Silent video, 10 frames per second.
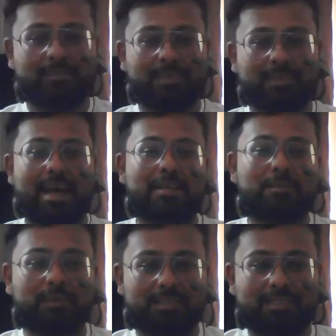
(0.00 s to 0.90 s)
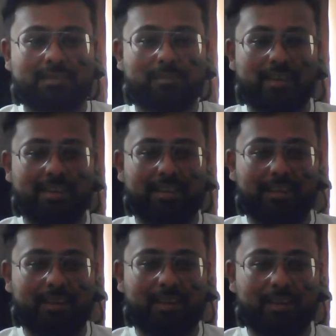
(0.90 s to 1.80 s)
dashboards making
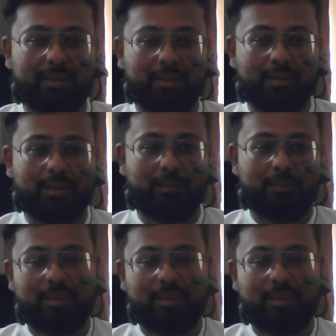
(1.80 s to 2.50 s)
exactly. and, and, and making to